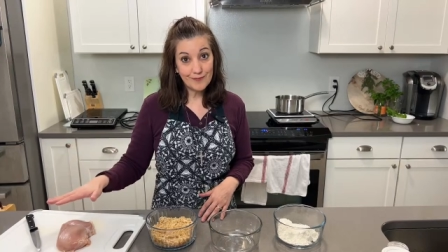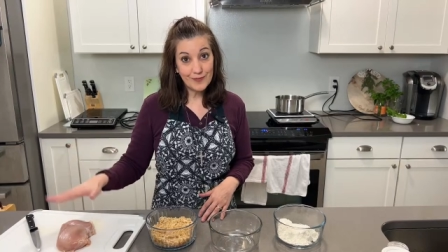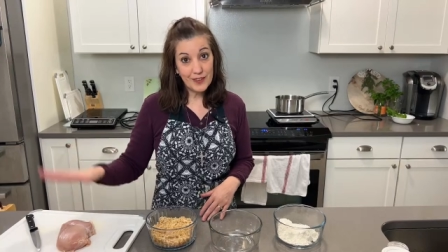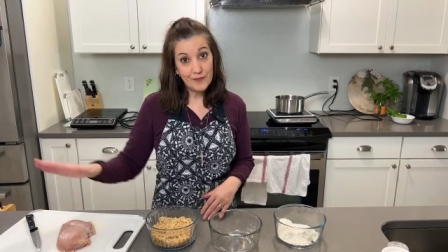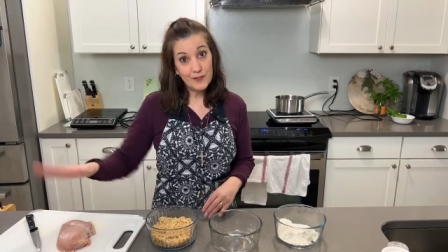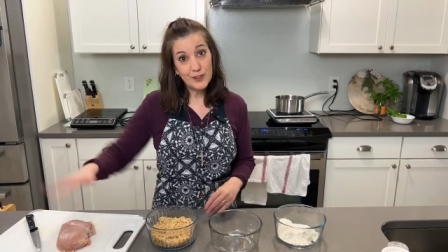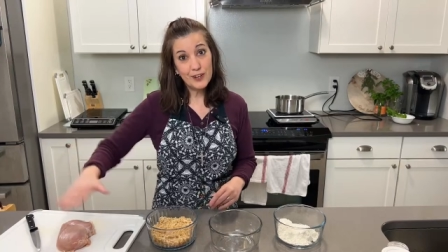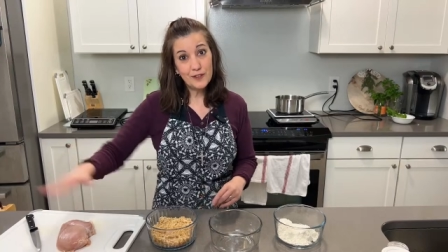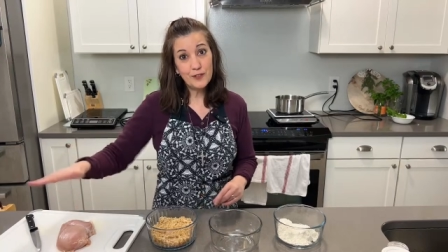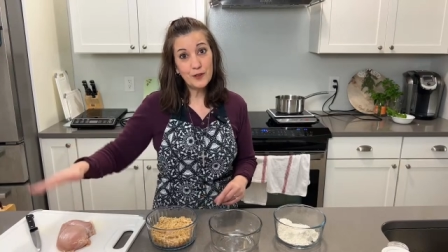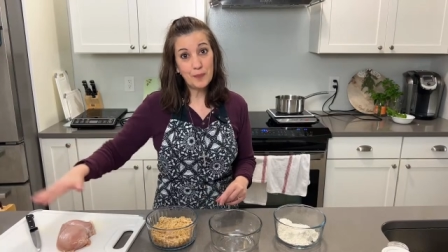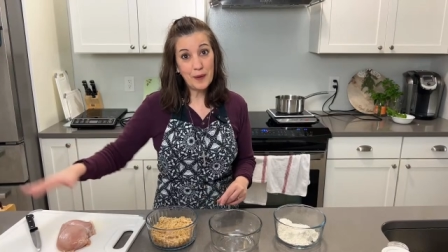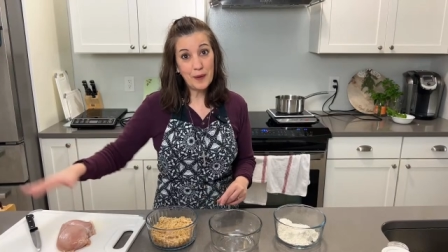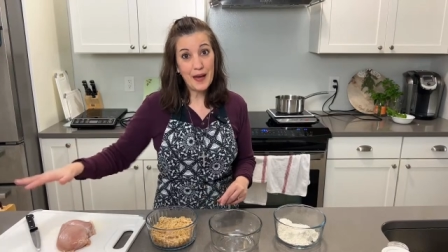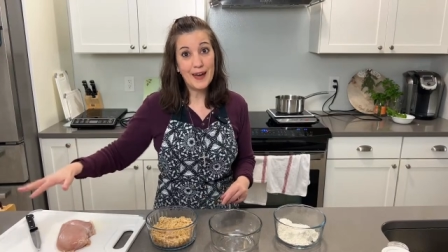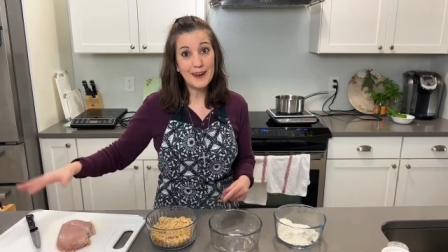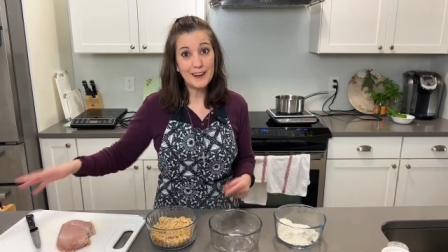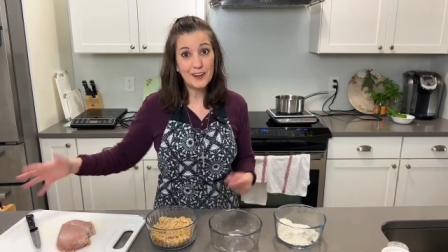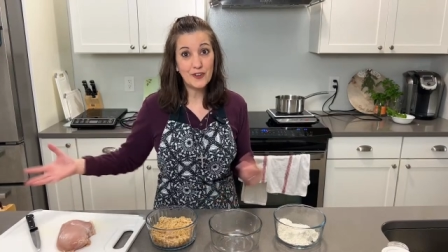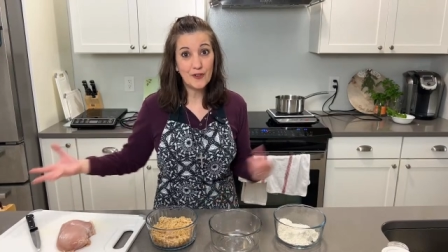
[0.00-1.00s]
Even if you
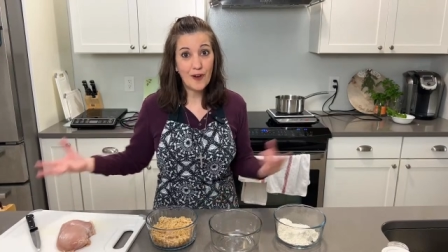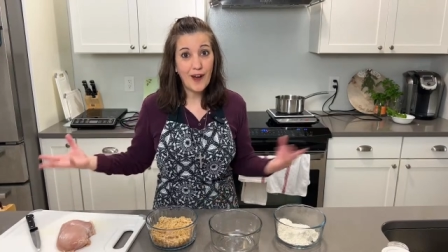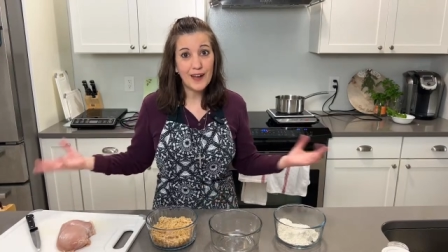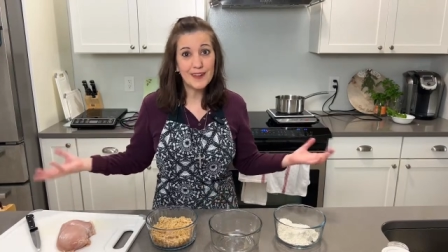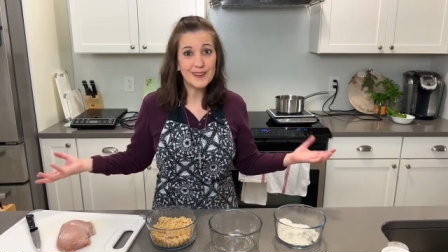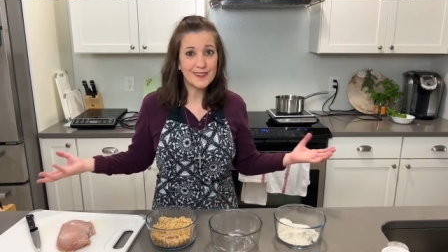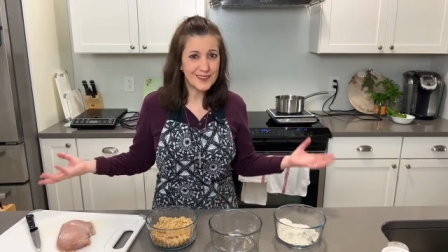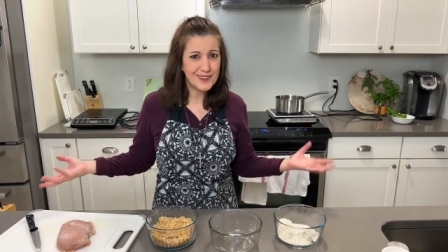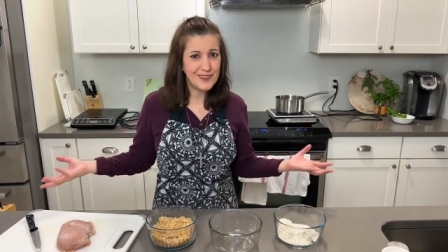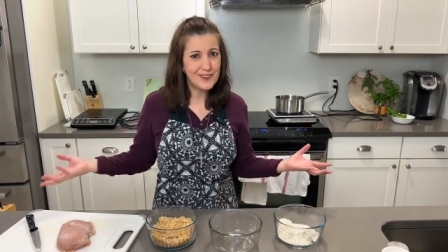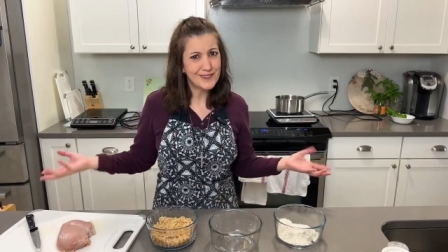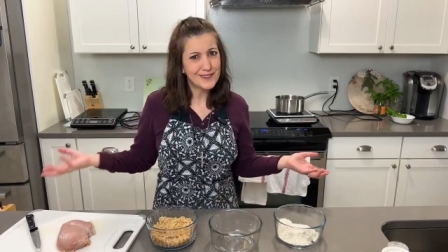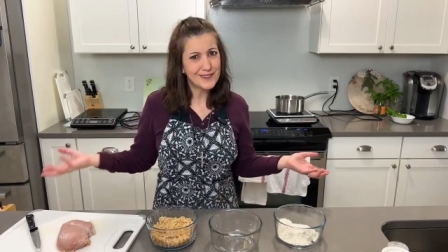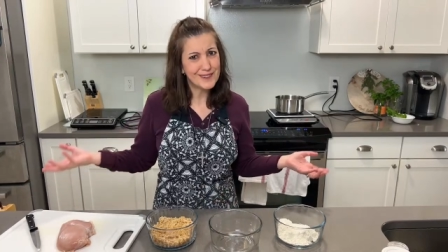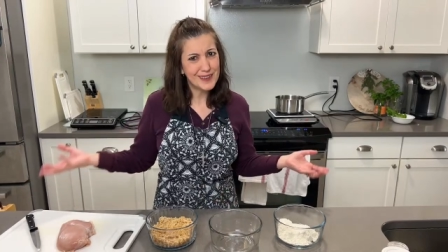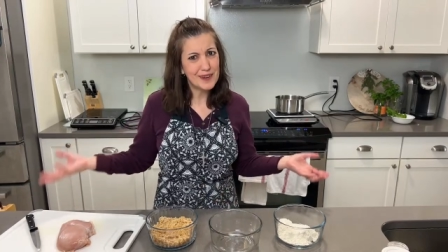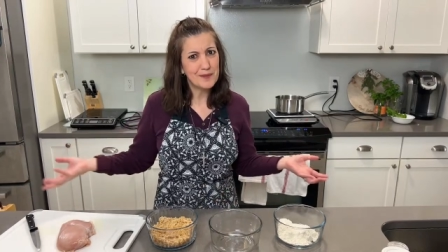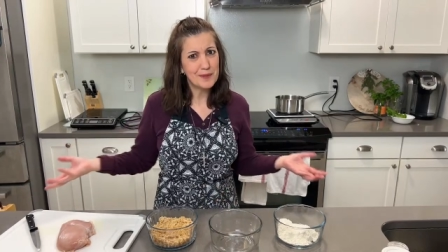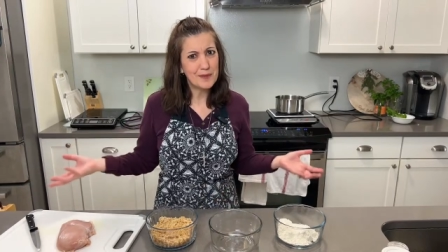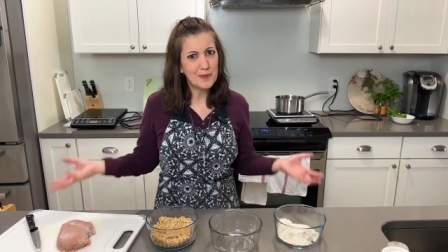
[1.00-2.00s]
pat it dry, it's still
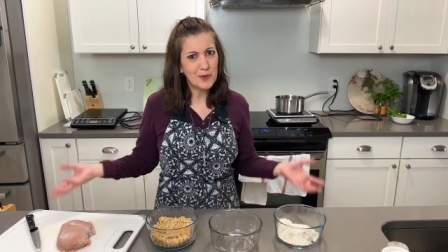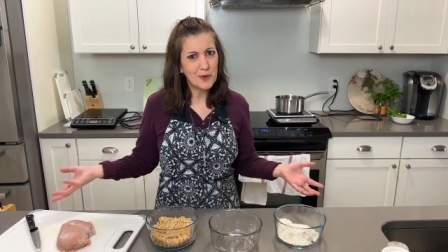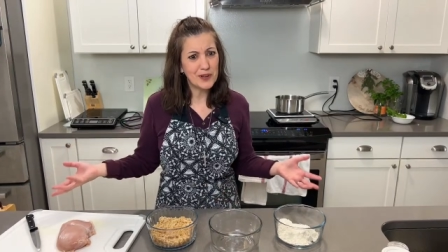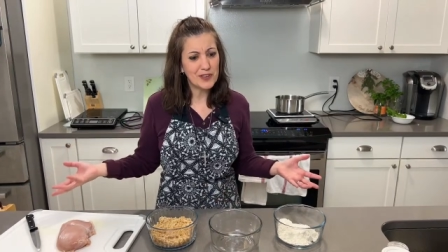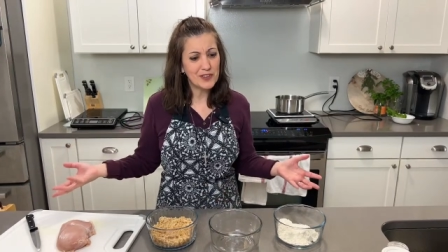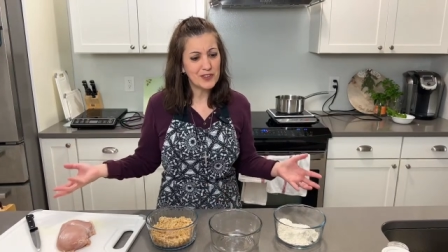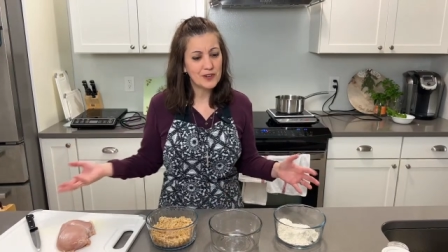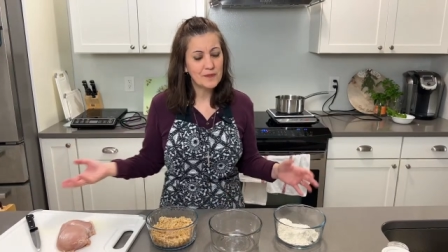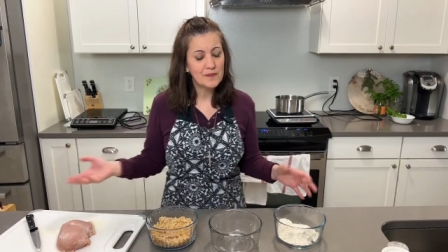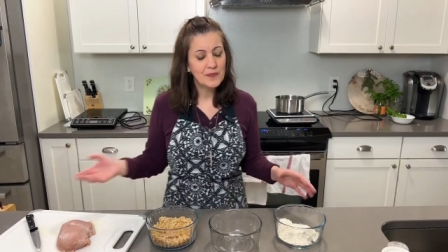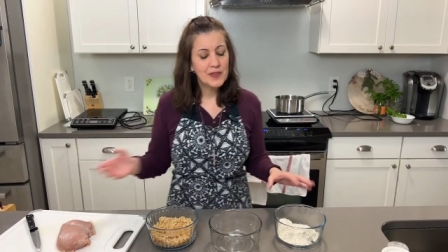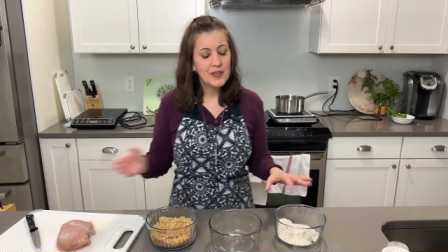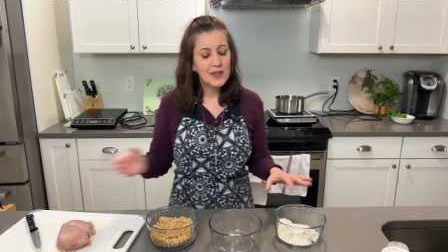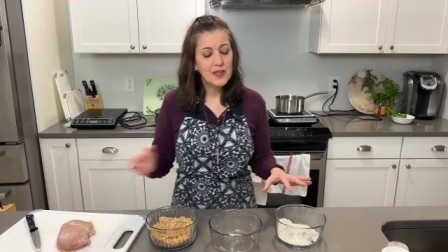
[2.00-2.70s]
gonna be moist.